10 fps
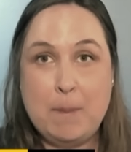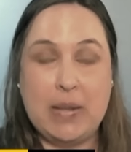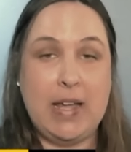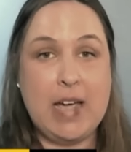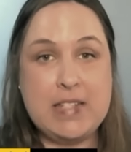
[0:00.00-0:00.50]

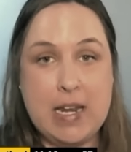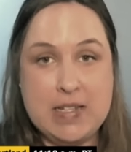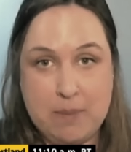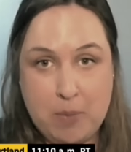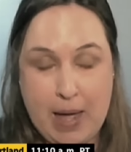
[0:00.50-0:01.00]
But like I said,
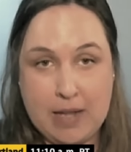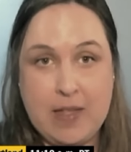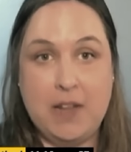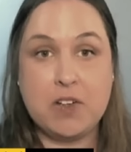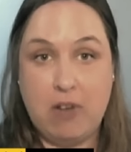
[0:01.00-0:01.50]
it's emblematic
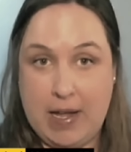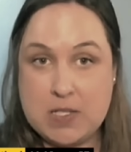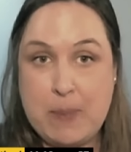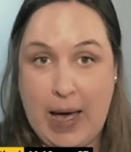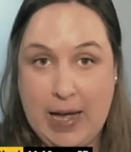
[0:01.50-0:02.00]
that it's
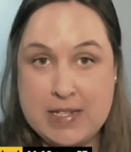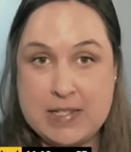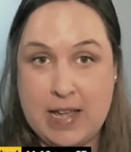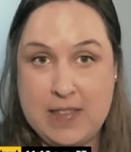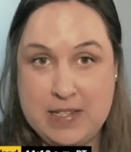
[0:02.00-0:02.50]
Grants Pass
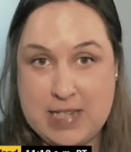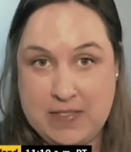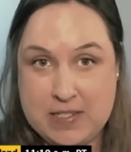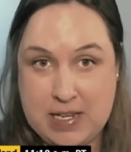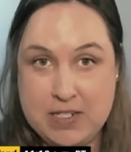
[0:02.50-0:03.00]
that is
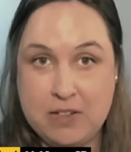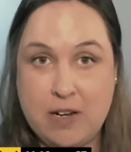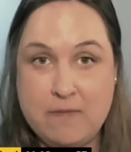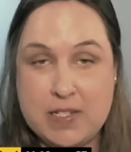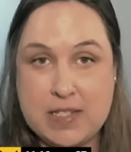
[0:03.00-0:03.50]
at the center
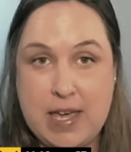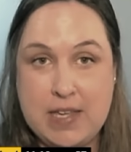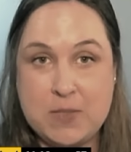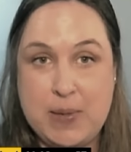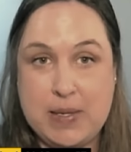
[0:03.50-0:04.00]
of this
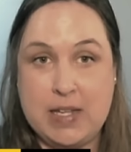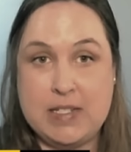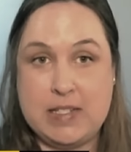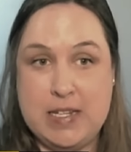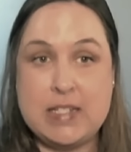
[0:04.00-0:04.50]
case,
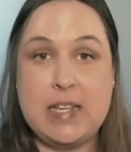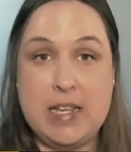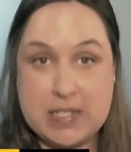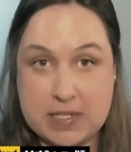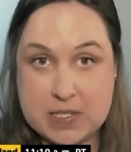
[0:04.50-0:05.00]
because this
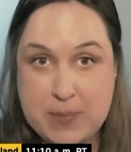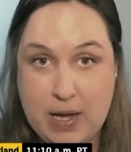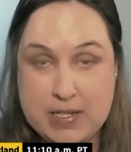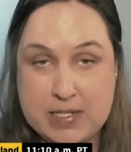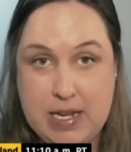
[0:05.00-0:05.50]
is a
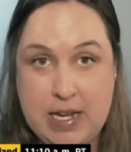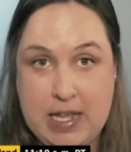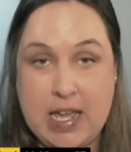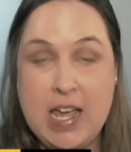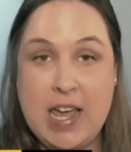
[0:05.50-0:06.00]
small
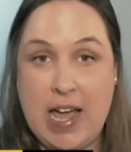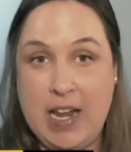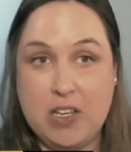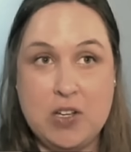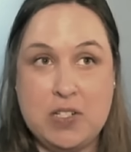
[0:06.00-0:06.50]
city, and
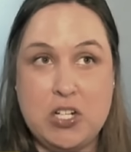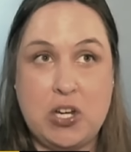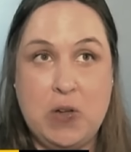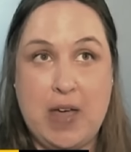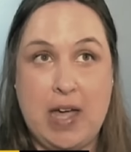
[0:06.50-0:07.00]
it goes to
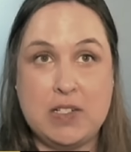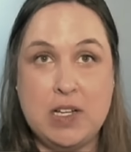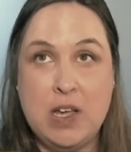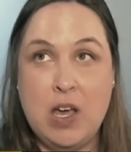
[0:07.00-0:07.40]
show that